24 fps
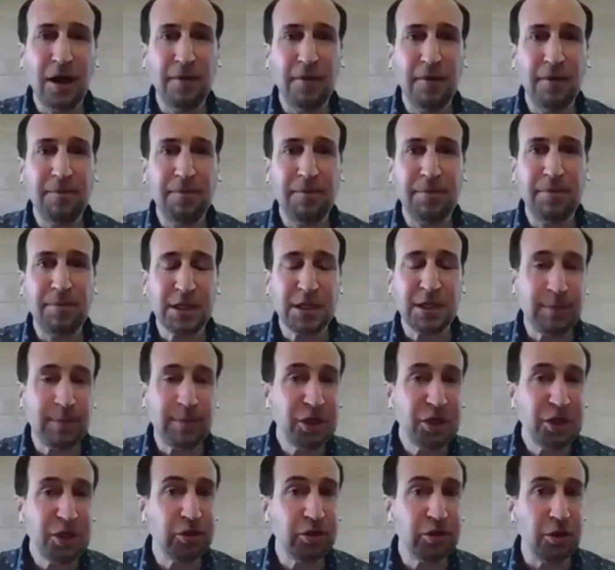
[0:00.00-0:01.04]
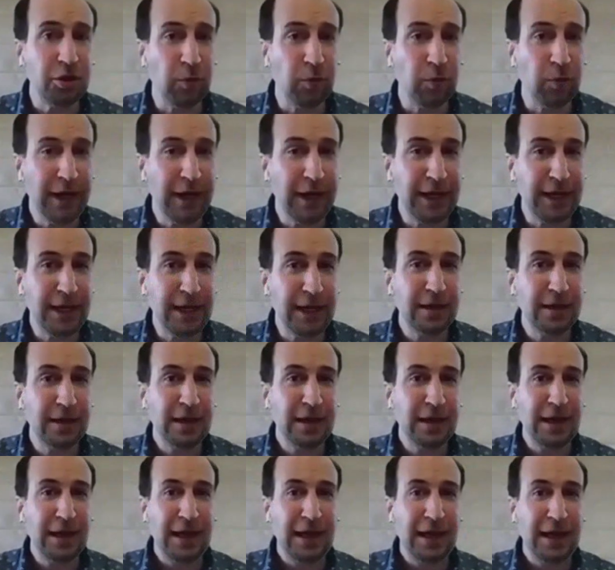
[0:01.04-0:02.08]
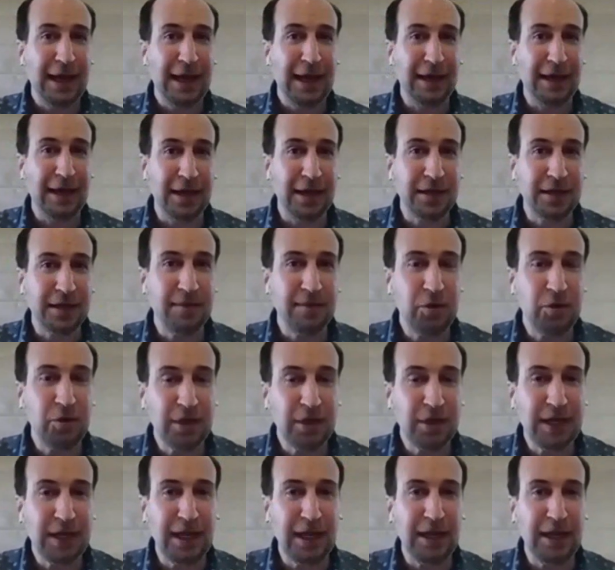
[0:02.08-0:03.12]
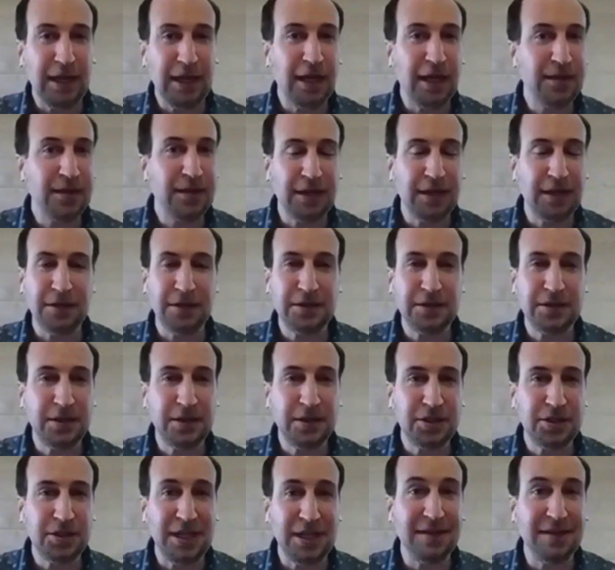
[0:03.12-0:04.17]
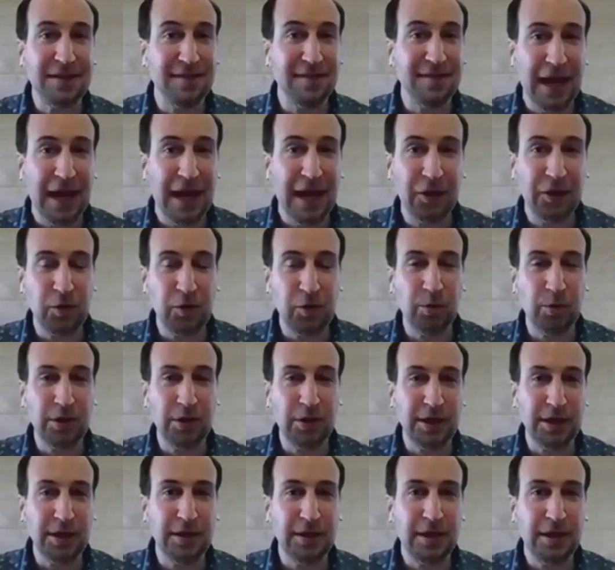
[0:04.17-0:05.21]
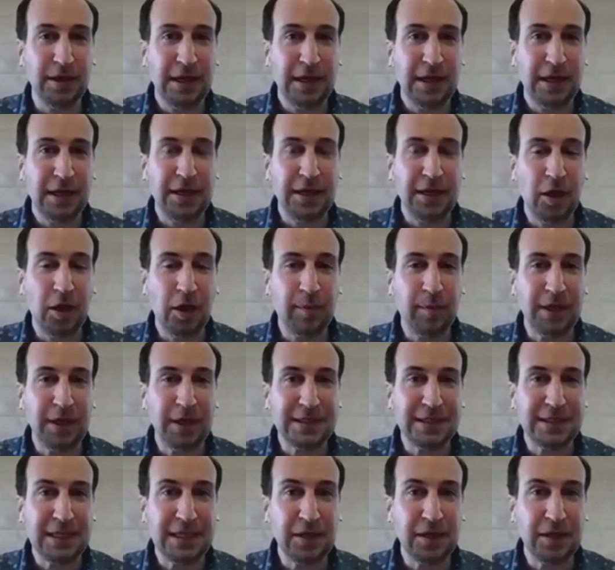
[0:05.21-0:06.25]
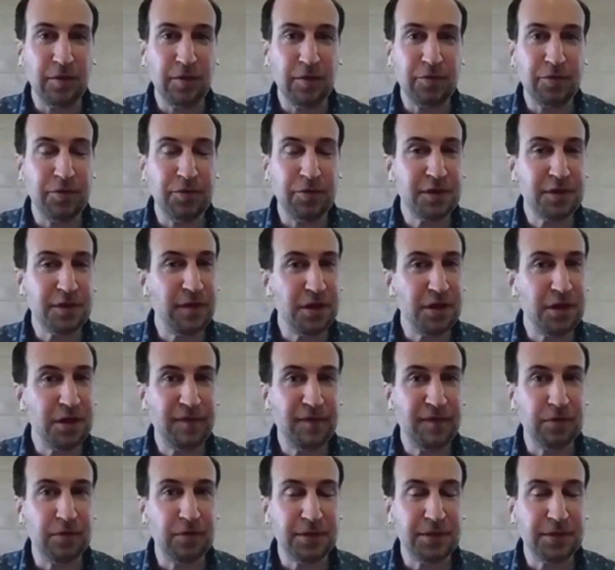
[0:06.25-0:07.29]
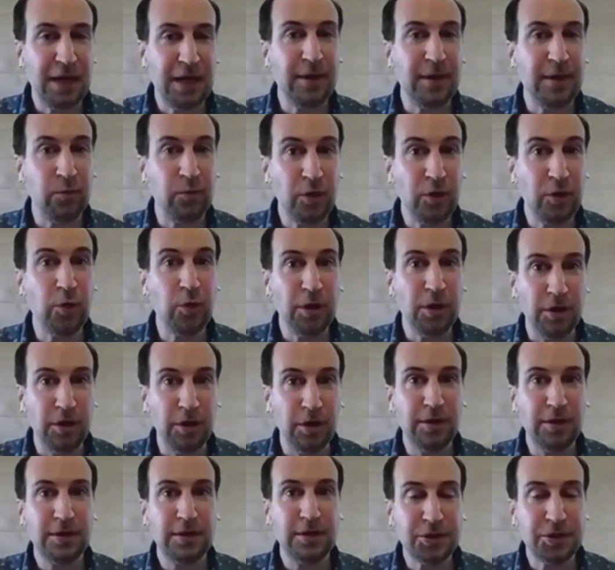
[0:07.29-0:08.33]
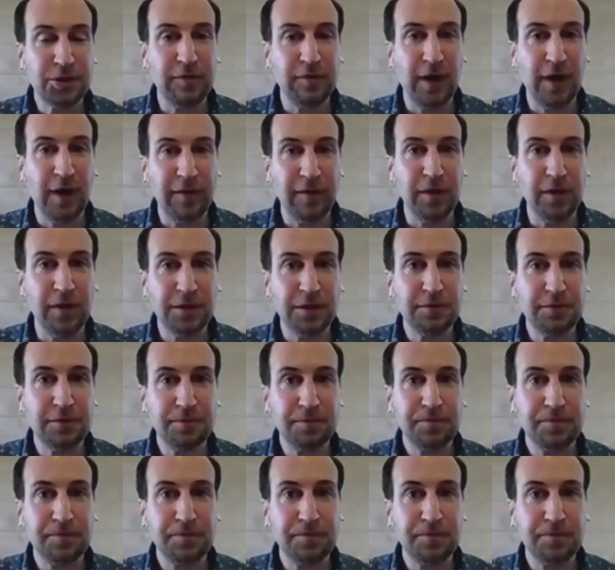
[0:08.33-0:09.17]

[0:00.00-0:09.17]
but especially writing and communicating, I think, is invaluable in helping us heal through this very difficult time, and we will survive this.